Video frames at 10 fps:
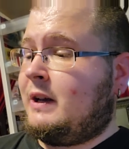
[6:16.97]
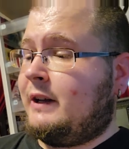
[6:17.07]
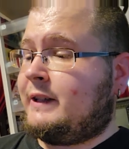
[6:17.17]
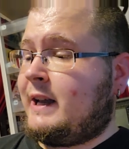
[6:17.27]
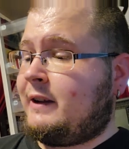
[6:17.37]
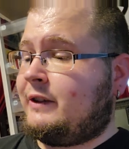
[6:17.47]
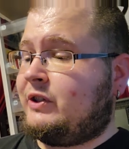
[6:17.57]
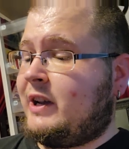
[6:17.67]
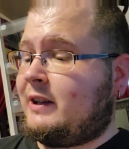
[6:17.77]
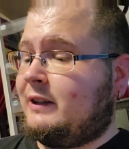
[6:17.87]
Attack of the
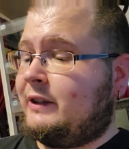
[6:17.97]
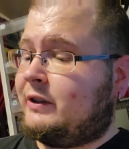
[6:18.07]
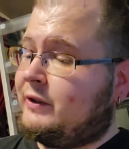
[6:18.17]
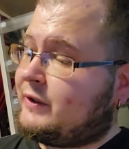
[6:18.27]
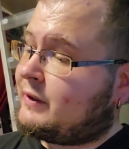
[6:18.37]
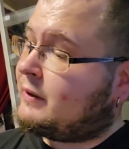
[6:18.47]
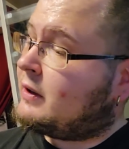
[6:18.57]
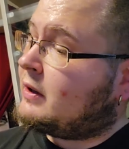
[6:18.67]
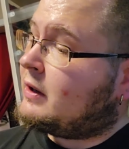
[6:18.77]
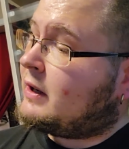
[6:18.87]
Jack-O-Lanterns,
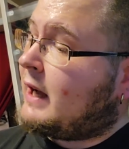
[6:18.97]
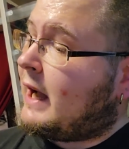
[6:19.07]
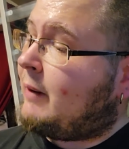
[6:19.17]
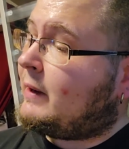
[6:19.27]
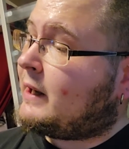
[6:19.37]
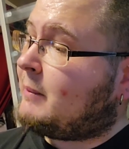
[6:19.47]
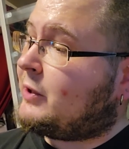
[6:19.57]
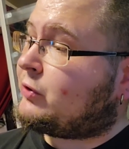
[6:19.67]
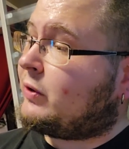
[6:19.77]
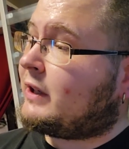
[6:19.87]
How I Got My
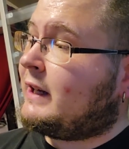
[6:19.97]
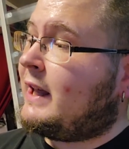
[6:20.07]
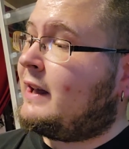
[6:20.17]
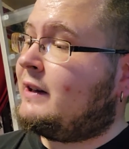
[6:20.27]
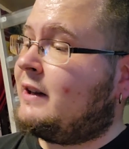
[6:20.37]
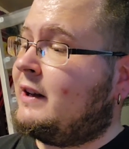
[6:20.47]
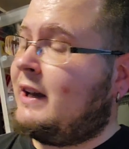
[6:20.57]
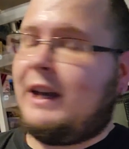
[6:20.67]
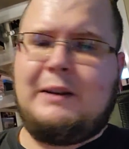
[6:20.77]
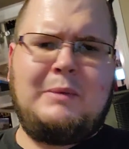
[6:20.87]
Shrunken Head,
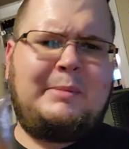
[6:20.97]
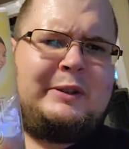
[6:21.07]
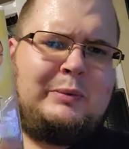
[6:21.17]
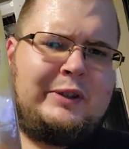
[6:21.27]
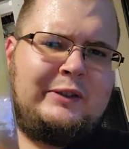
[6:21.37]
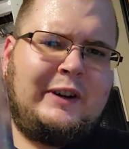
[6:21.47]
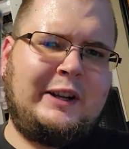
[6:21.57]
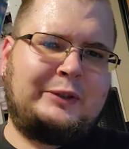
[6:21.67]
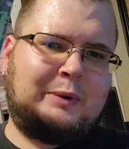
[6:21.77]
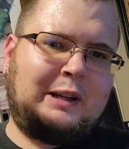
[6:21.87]
and Muppets Wizard of
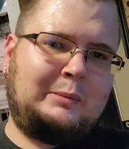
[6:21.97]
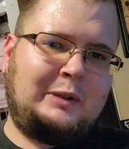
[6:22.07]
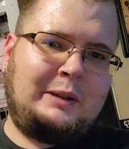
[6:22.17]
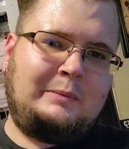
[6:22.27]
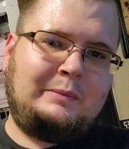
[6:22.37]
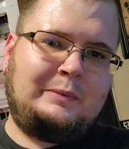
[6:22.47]
Oz randomly.